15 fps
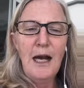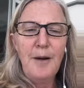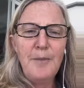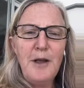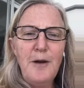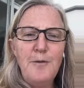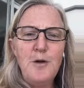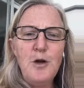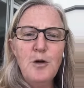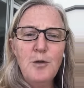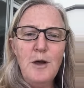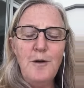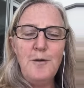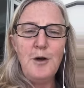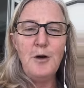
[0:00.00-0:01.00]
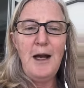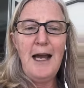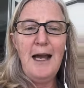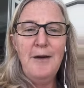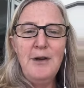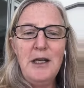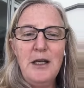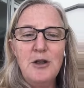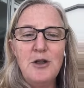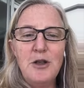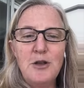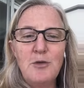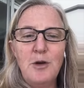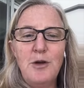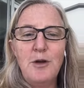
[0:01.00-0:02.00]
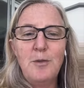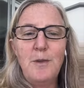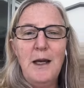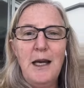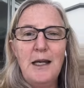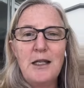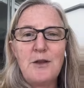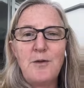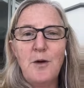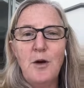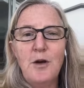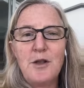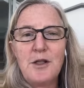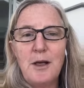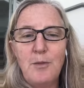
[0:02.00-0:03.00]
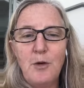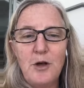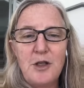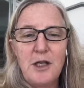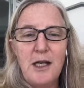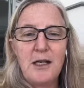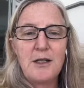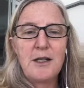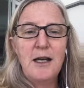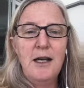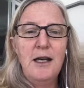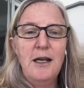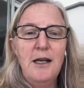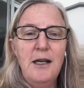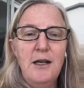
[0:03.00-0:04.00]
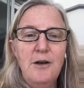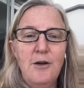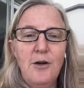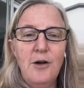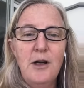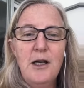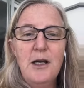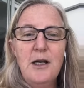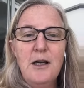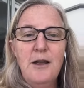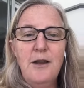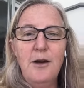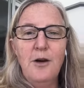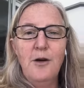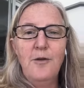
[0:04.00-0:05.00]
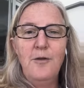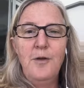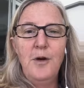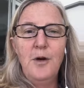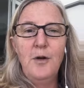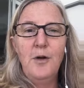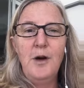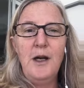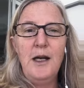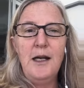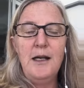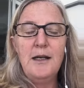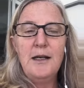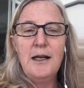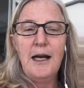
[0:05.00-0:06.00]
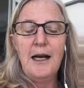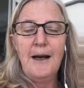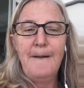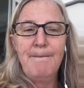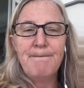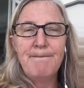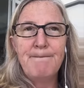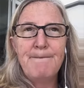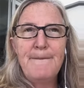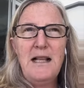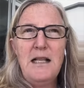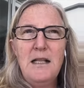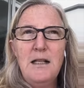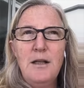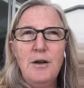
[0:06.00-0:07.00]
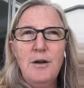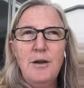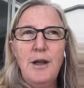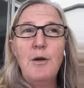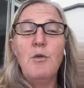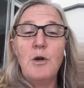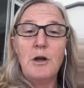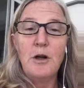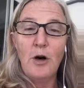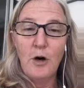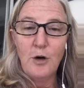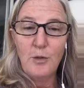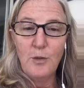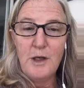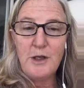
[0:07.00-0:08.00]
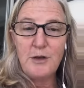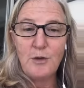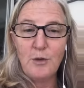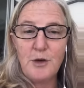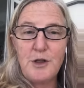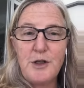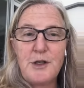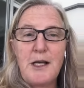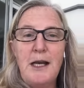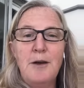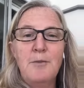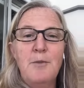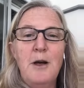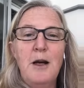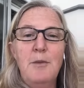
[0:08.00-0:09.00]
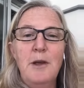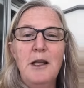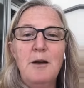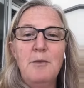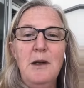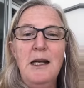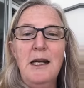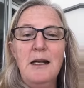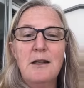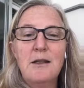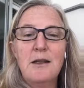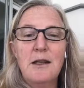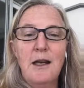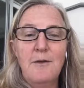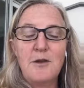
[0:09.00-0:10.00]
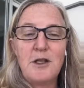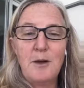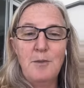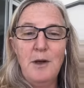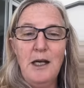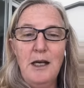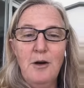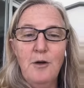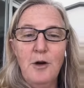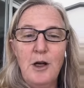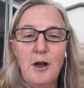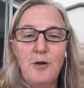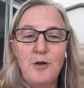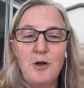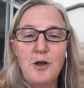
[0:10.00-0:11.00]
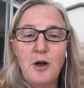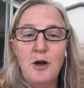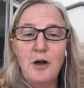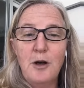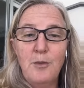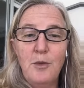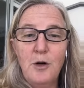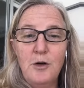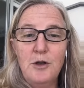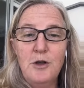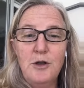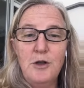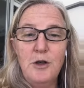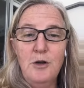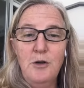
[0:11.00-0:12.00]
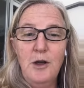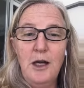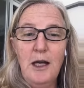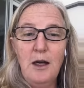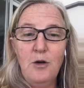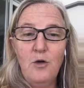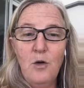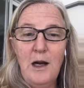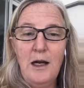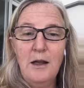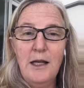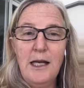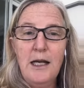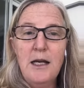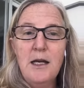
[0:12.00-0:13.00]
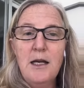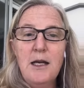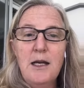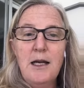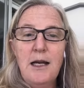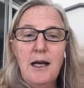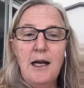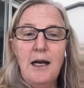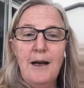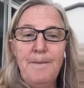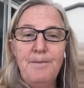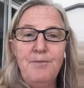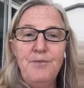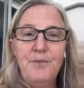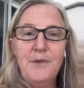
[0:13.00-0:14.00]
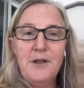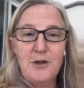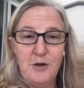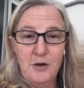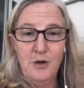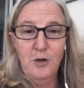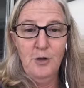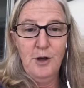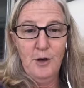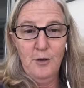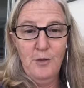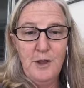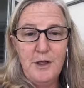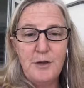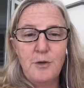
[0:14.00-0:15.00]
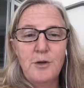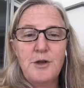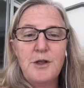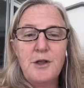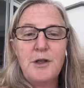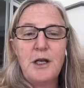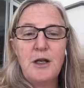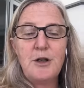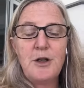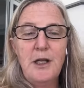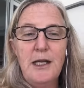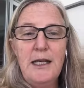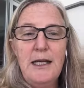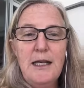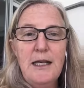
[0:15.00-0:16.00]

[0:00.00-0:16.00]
if you're having issues with your pet as far as separation anxiety, or they're very they regard resources out in public, meaning that if somebody or another dog approaches you, they get growly, it's because you're their resource essentially,